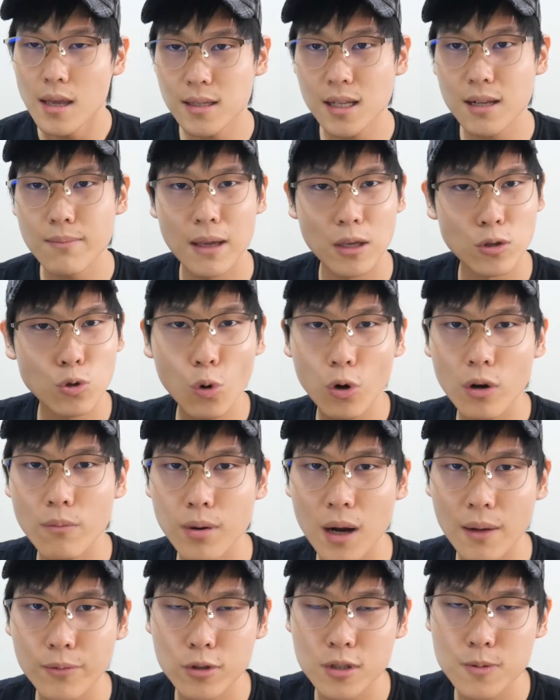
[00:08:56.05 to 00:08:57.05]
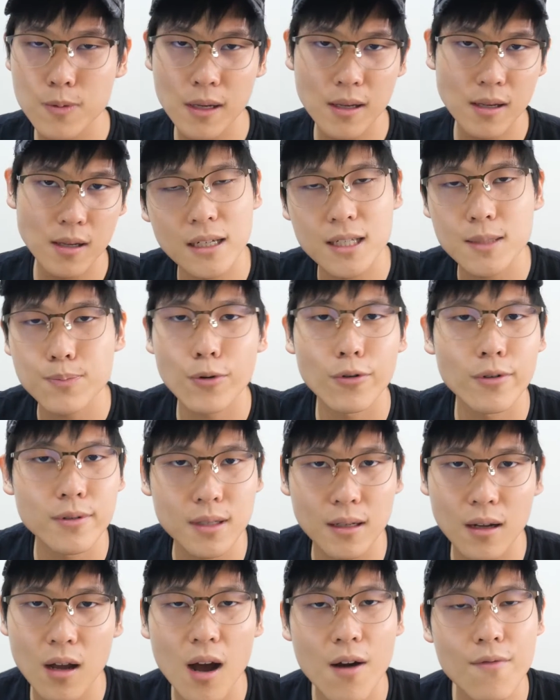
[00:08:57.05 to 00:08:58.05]
It's going to make your impromptu speaking
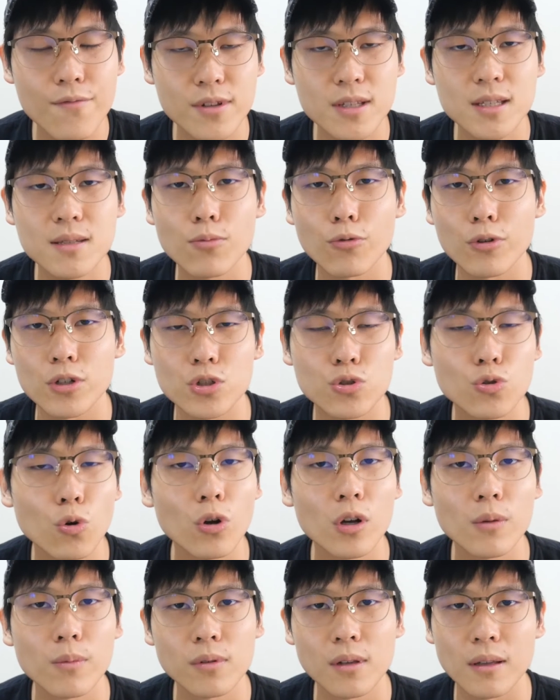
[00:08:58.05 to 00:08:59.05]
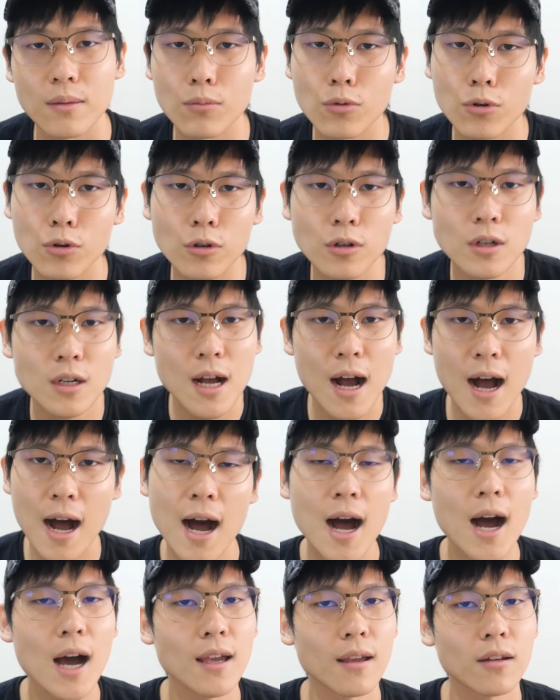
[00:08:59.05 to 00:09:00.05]
experience and confidence more enjoyable and more
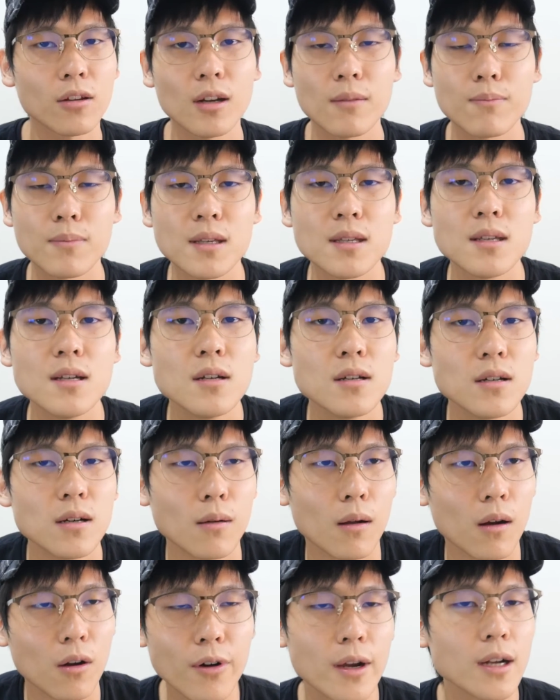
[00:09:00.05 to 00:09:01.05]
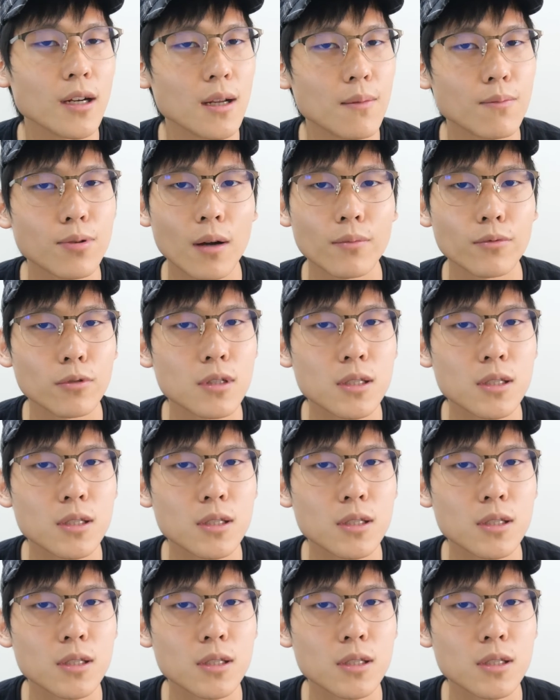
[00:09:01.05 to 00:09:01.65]
high, and you're going to be a great impromptu